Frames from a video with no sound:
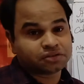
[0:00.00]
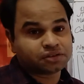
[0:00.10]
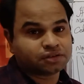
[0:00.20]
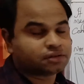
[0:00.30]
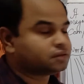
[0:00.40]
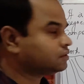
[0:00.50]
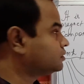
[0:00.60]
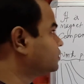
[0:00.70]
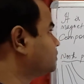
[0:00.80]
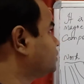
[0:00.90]
is
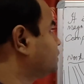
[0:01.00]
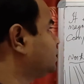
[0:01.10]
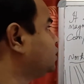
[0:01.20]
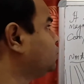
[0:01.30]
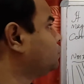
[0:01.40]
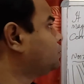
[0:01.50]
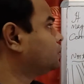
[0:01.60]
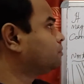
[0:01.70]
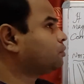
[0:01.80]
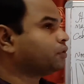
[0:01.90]

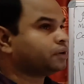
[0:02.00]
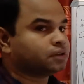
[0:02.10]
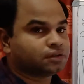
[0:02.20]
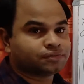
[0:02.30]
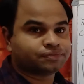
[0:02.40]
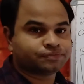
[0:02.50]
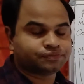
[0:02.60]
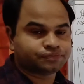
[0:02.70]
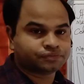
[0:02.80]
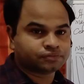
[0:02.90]
neutral point.
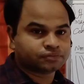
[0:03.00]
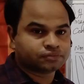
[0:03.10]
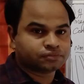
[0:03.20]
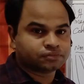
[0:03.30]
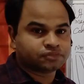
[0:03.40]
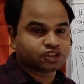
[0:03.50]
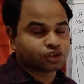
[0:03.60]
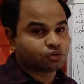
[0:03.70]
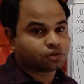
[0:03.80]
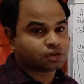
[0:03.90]

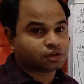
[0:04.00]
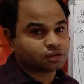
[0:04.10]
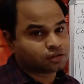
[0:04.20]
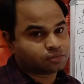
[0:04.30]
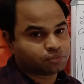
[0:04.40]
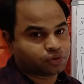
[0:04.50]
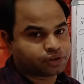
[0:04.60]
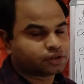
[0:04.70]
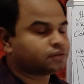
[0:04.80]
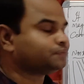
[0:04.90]
Neutral
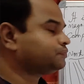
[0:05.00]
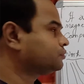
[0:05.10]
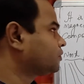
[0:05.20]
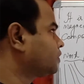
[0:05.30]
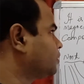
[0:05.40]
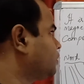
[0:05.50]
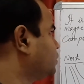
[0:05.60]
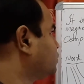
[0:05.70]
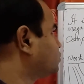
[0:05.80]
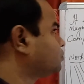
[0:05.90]
point.
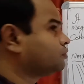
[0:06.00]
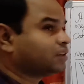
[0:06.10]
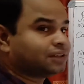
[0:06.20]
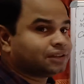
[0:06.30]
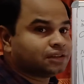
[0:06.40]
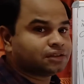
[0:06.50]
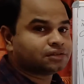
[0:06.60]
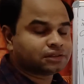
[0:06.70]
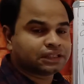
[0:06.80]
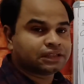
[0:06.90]
So what
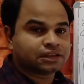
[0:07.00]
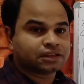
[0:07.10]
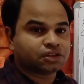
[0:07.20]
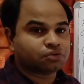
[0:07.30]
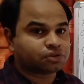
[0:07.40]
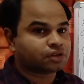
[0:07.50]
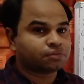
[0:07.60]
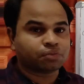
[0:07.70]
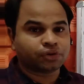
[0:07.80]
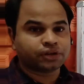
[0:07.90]
is a neutral
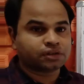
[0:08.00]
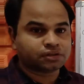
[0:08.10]
point?